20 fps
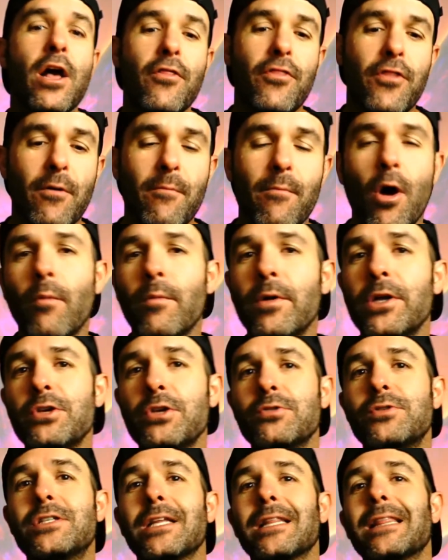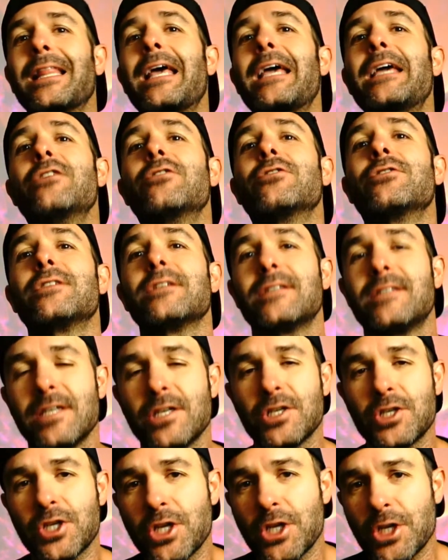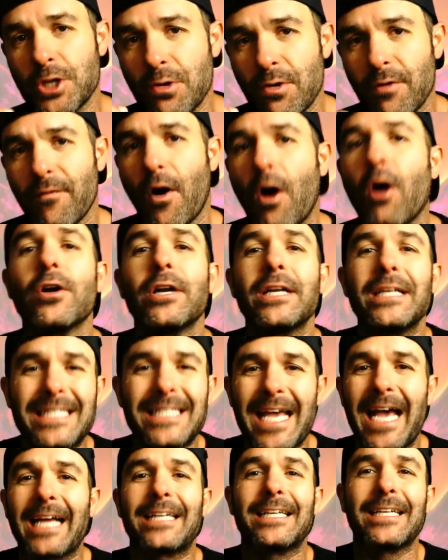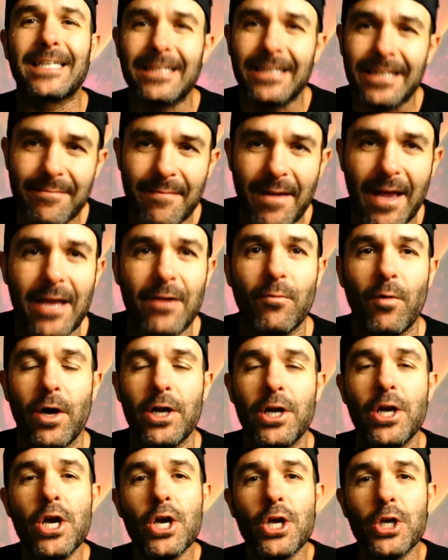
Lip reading: The moment you delay your decision, you have already technically made one.